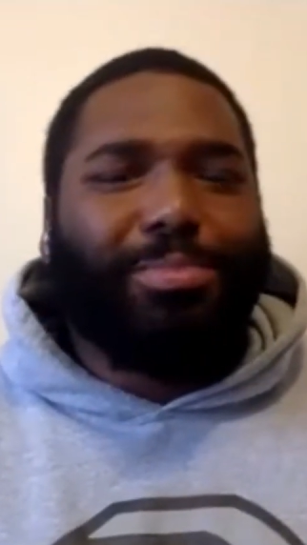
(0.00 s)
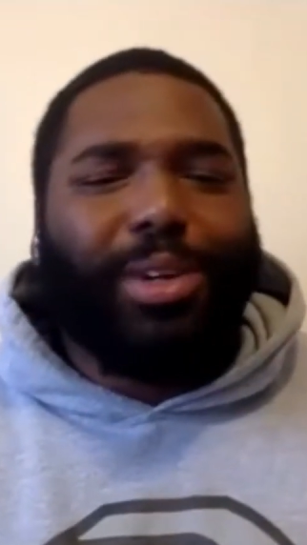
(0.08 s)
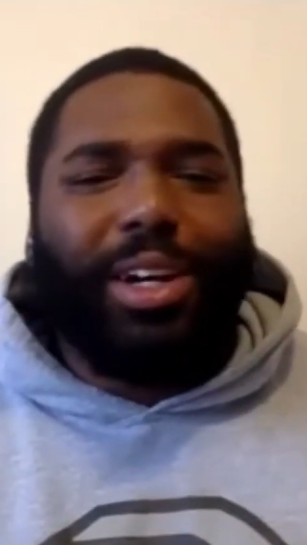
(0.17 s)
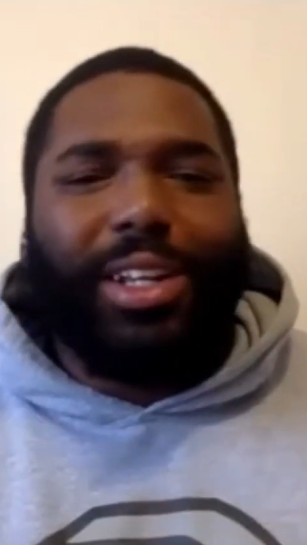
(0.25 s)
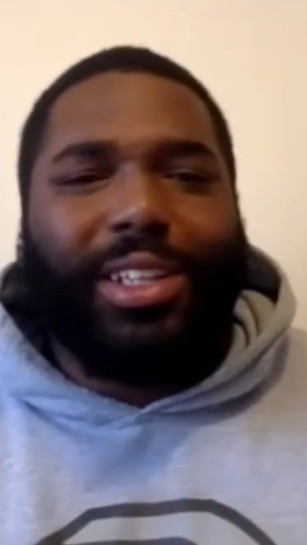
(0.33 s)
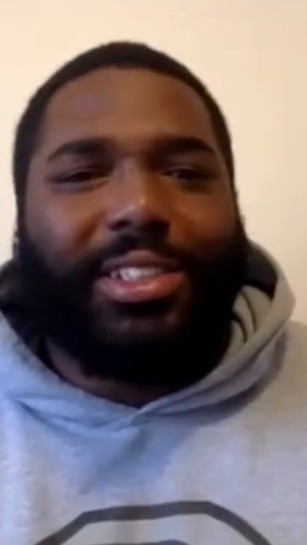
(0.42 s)

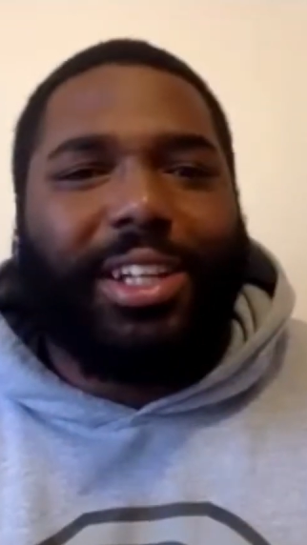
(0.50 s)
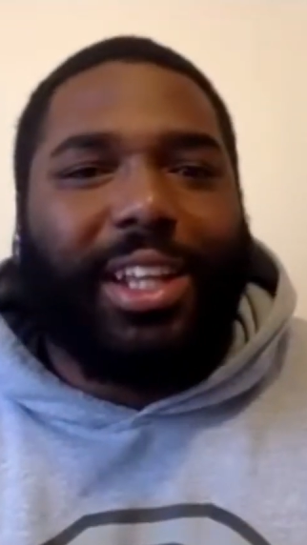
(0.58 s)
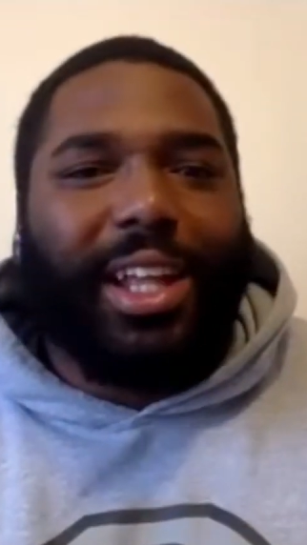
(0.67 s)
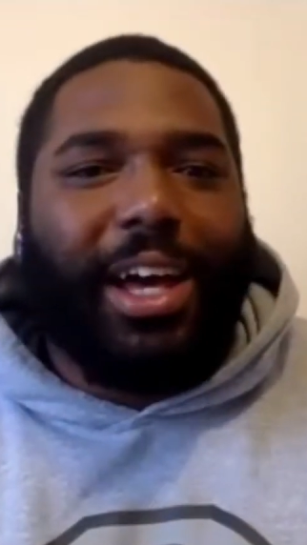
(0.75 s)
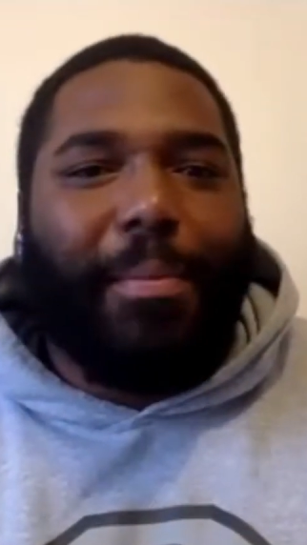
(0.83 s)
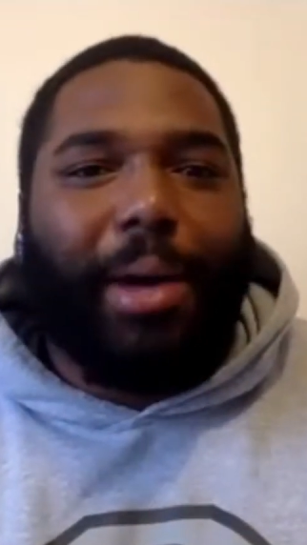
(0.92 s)
Bro, this is a
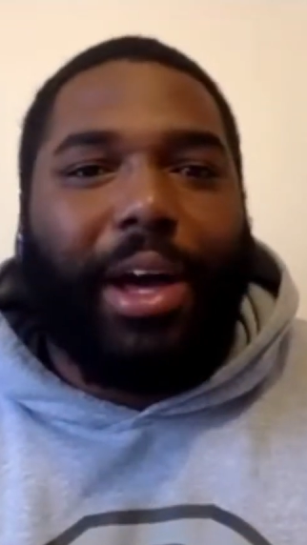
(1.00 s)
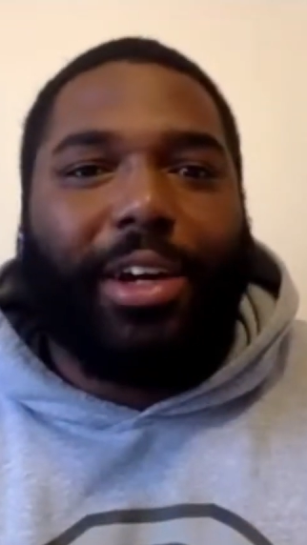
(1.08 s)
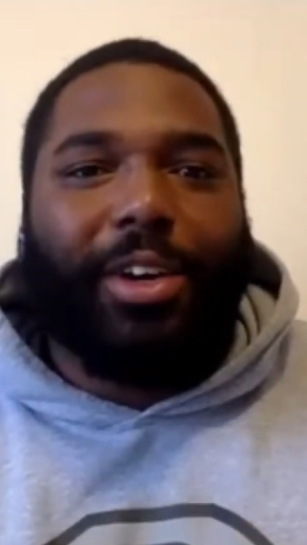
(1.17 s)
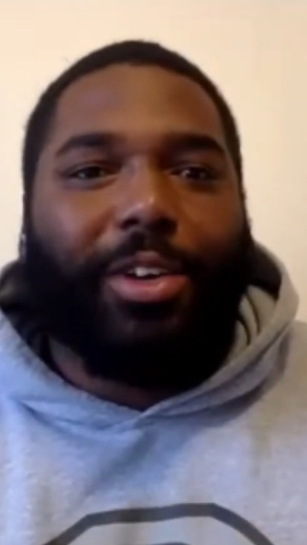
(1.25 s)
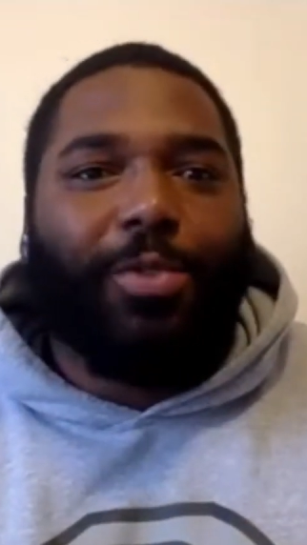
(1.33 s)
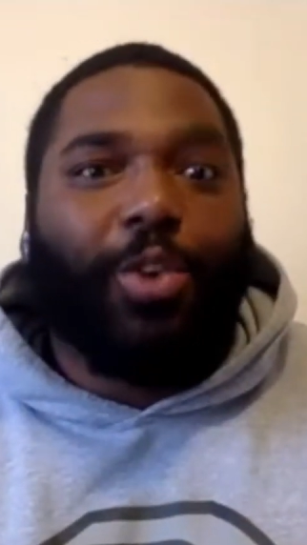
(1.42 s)

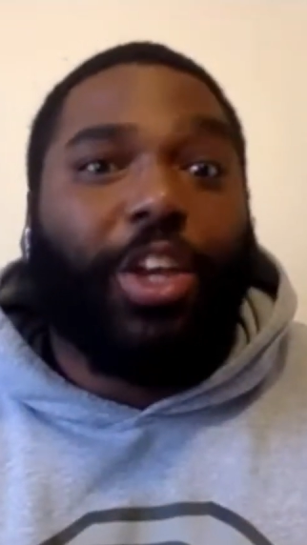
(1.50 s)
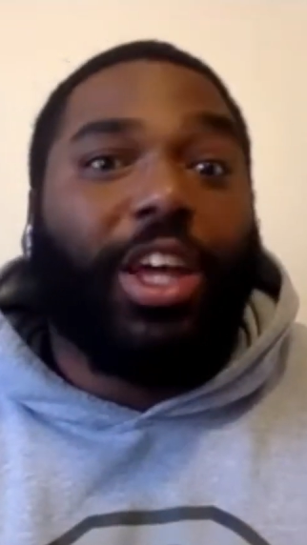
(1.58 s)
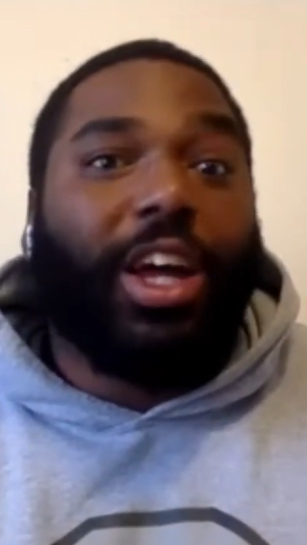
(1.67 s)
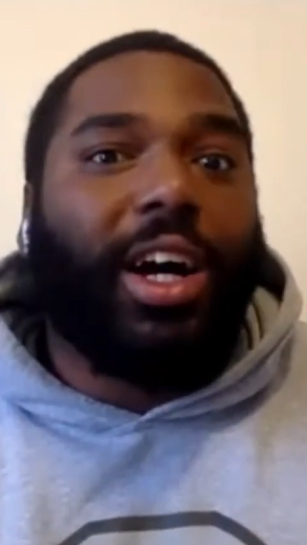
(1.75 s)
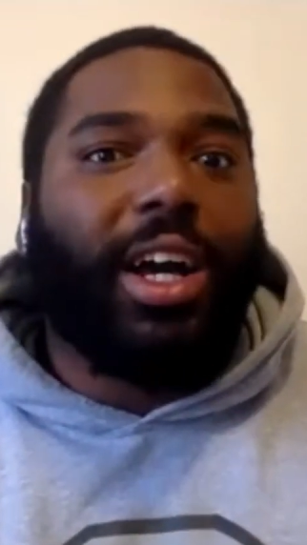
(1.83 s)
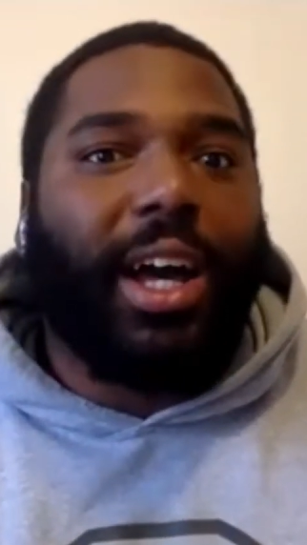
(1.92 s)
linebacker,
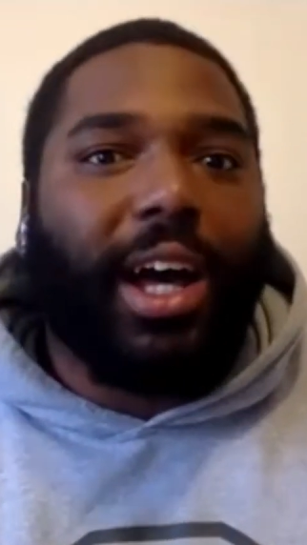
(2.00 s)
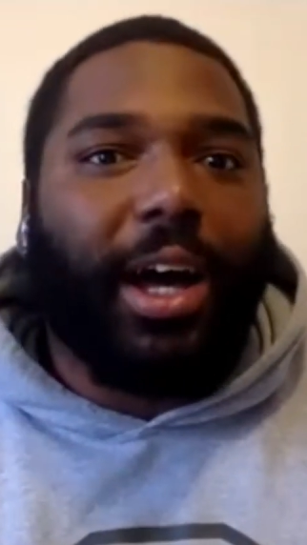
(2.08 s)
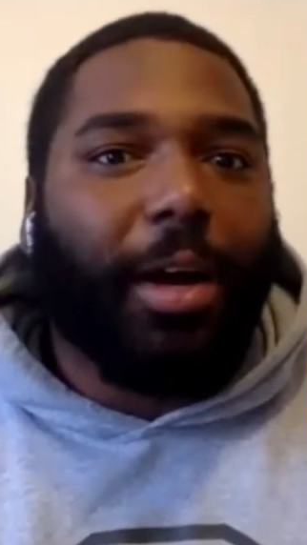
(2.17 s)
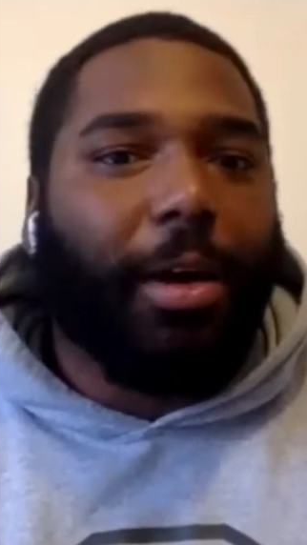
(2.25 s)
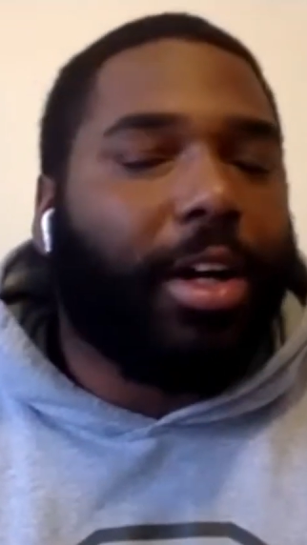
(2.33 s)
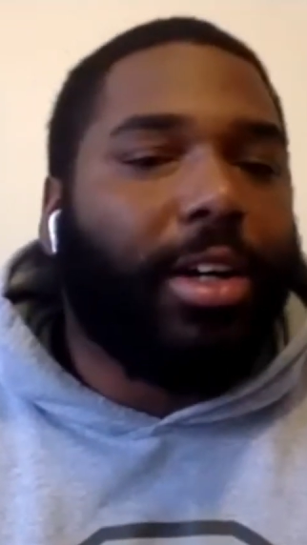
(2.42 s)
young guy,
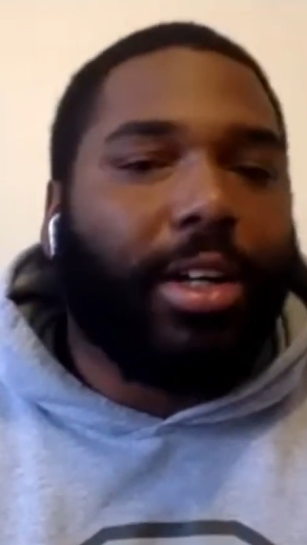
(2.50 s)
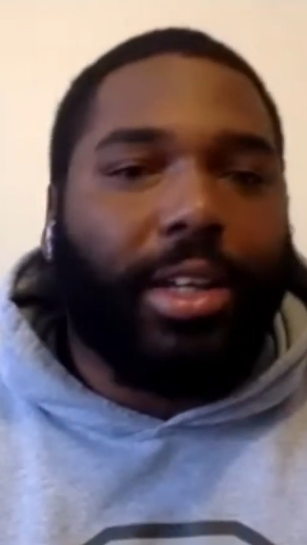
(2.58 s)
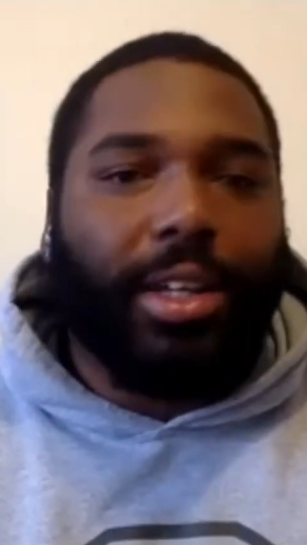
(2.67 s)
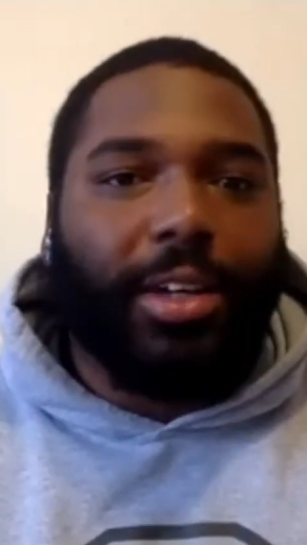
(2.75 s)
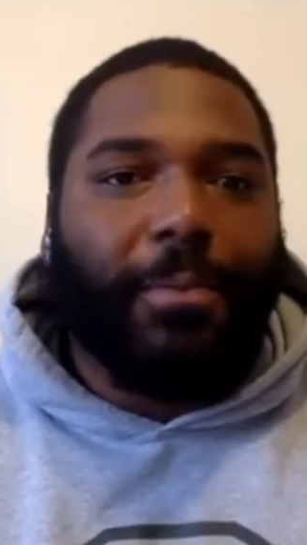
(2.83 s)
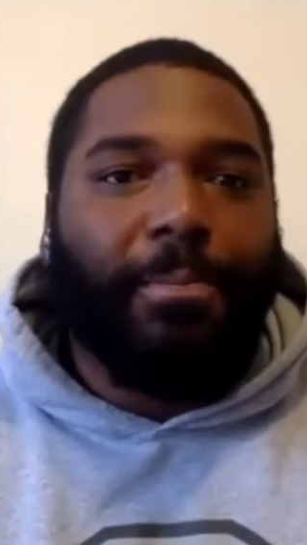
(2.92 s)

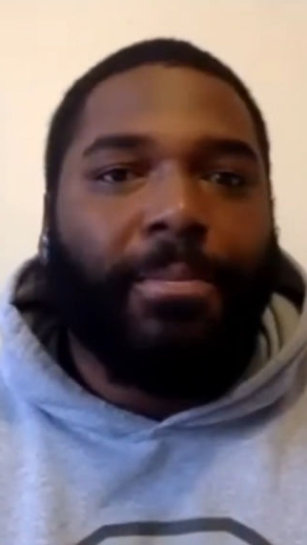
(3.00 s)
cooking.